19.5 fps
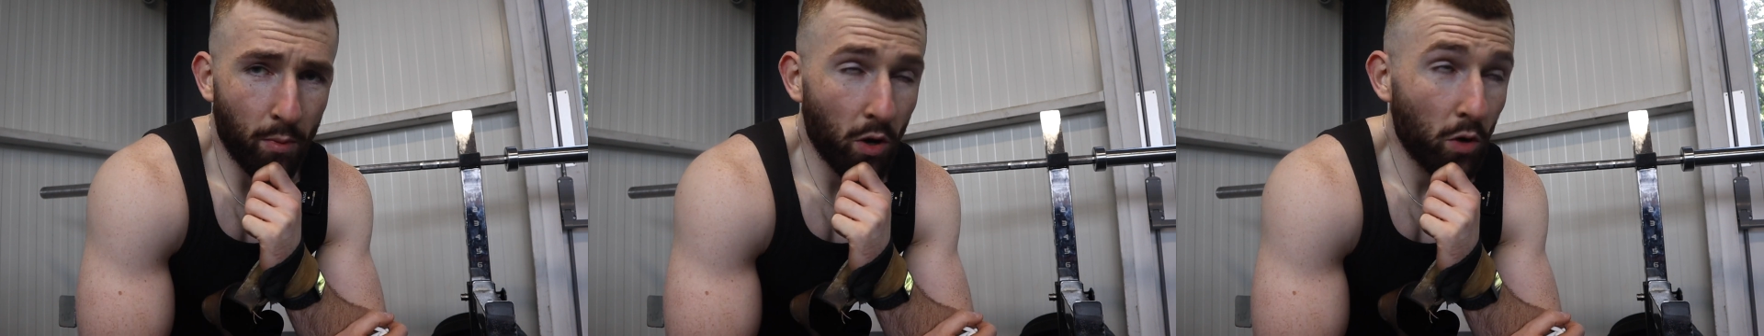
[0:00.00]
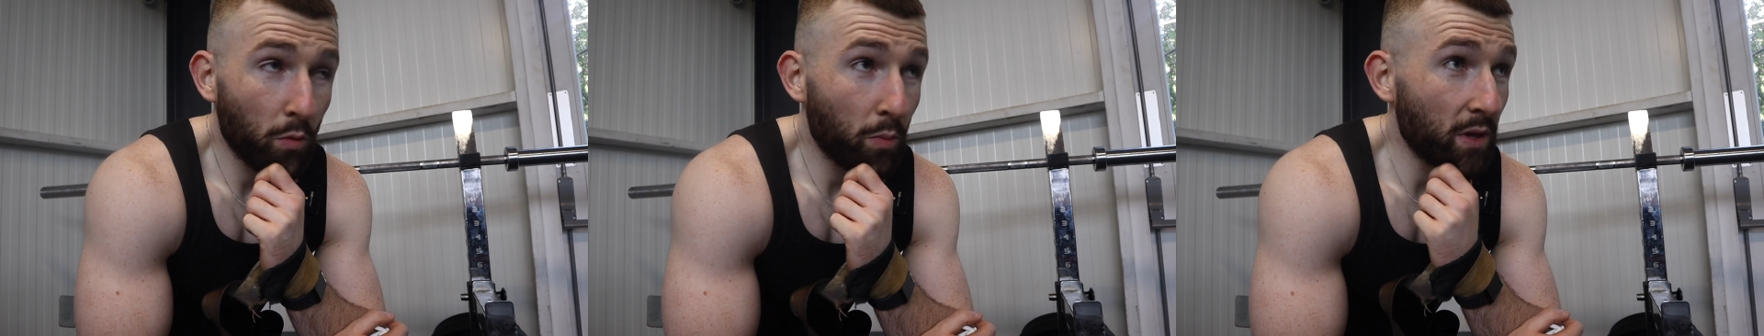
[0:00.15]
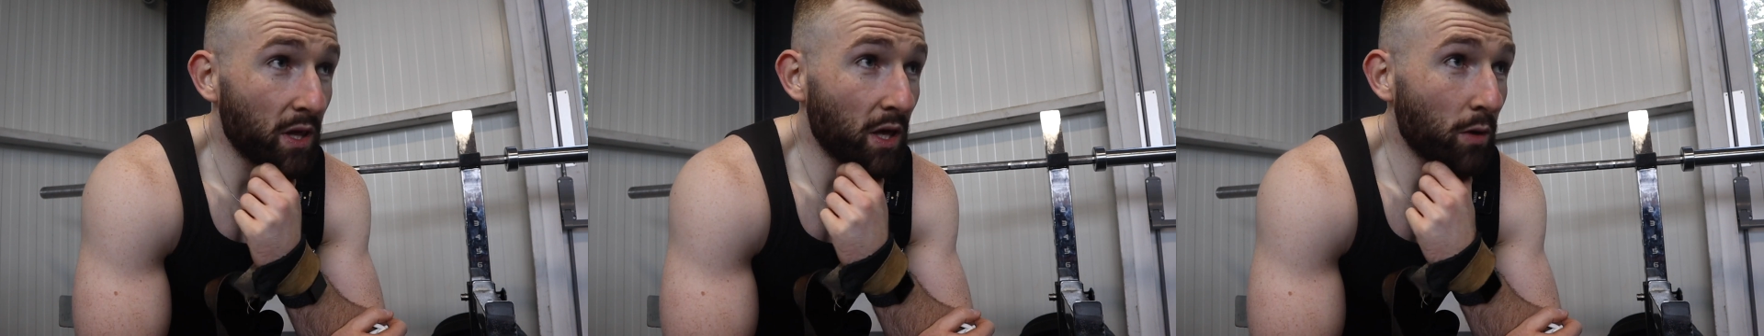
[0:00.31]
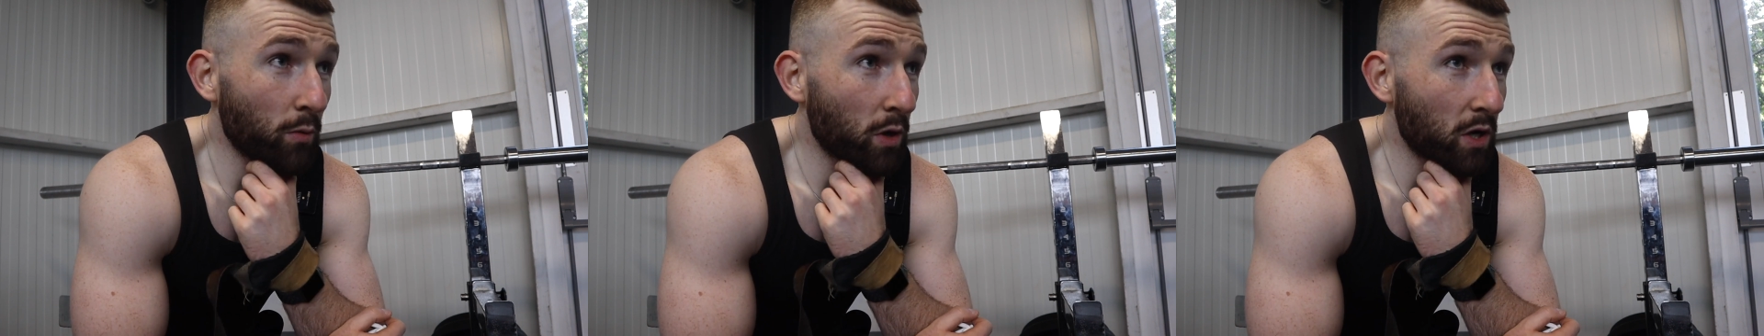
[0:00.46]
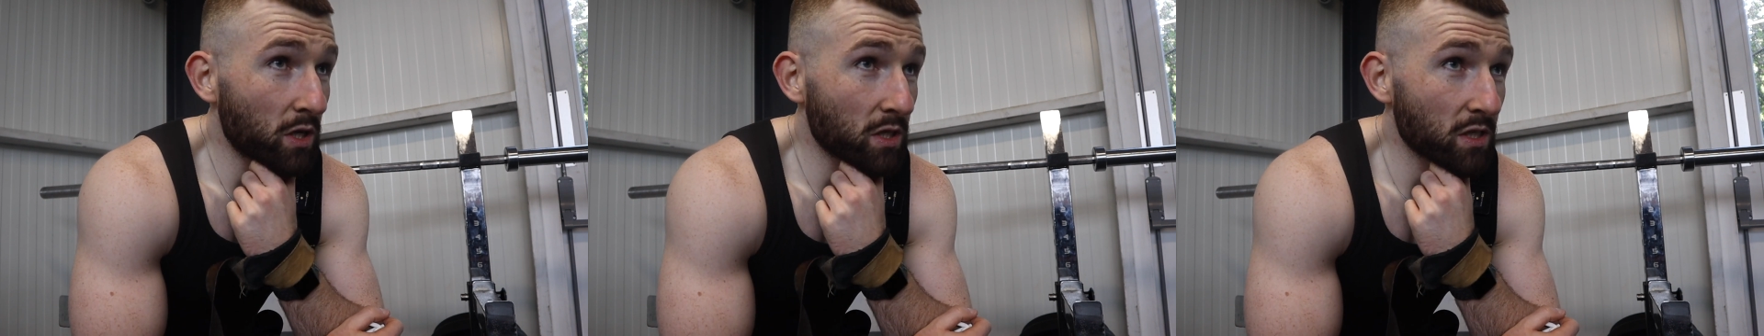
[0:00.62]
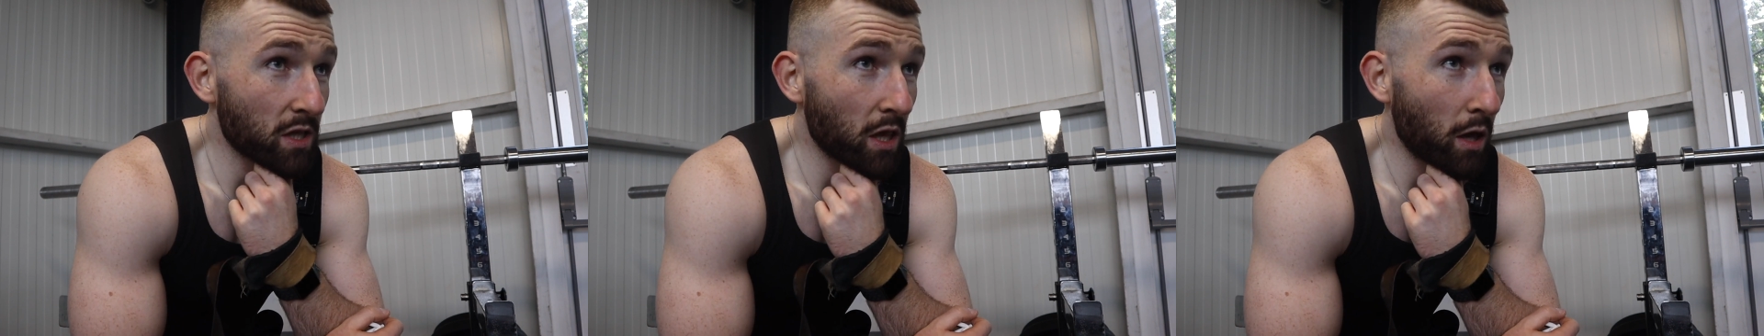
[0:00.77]
hoping they
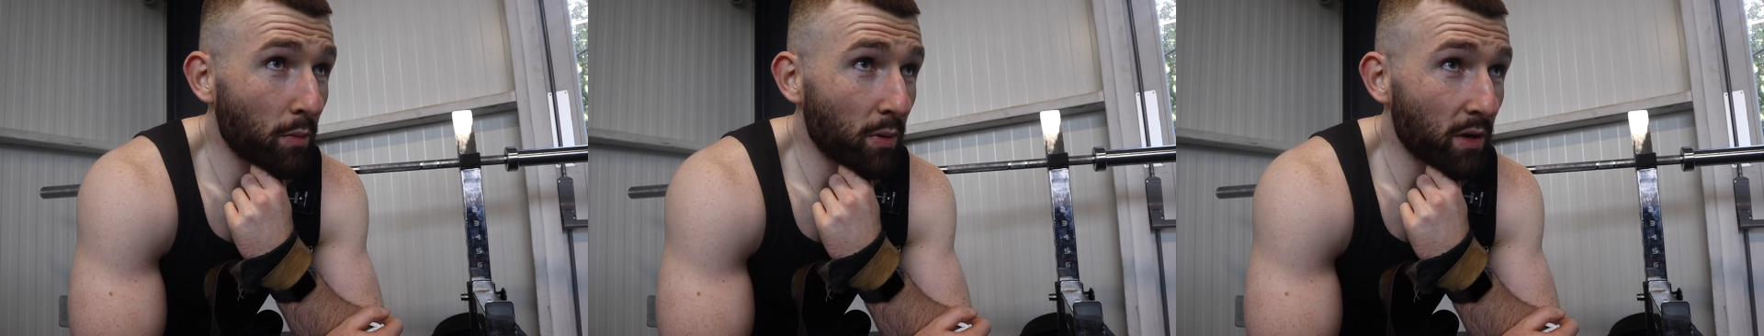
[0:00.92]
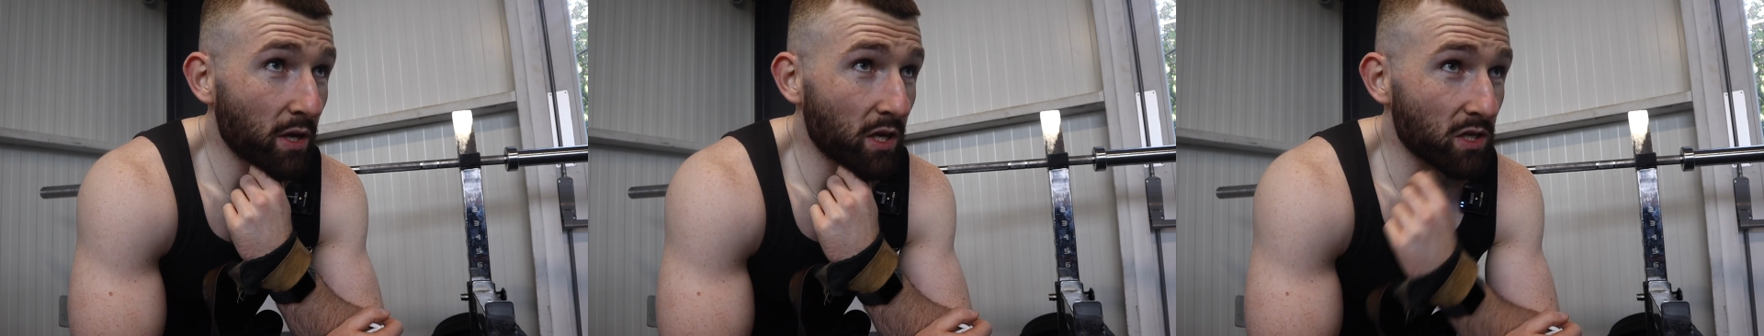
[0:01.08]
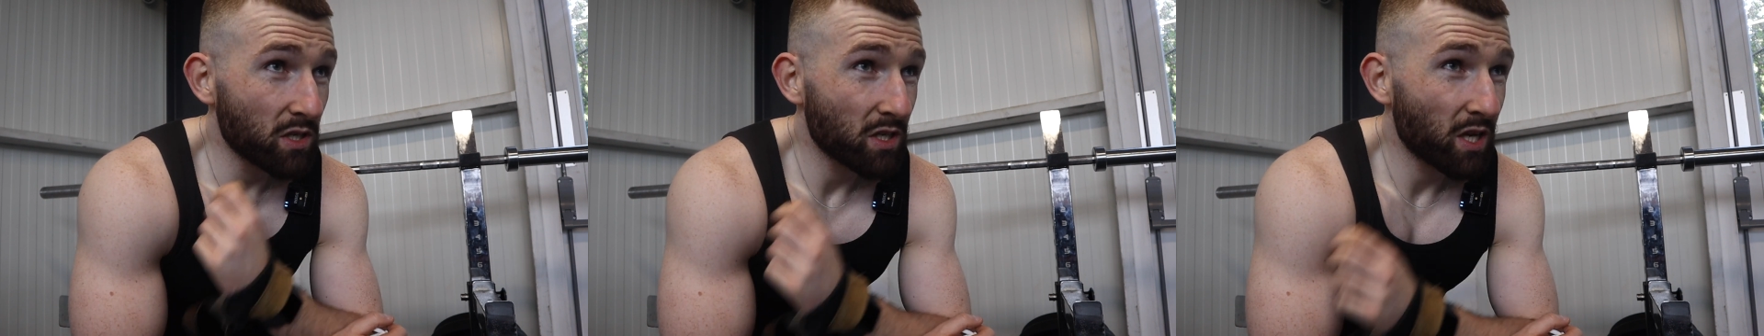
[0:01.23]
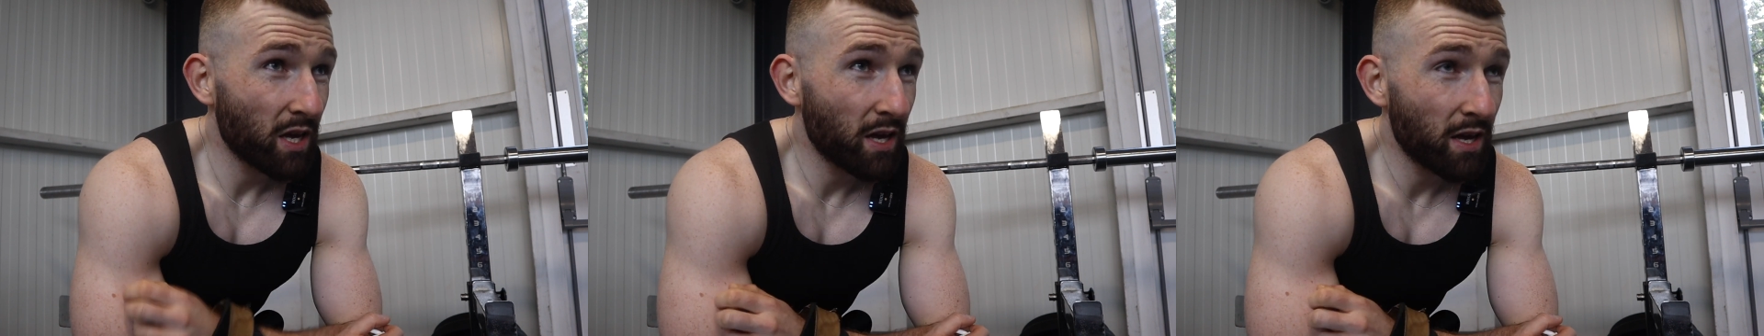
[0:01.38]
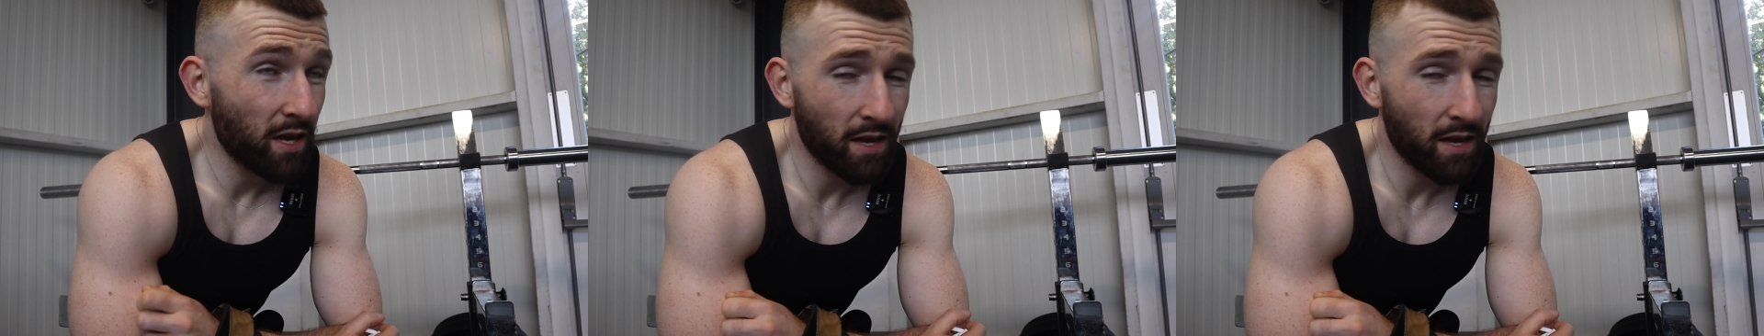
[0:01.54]
weren't sloppy, because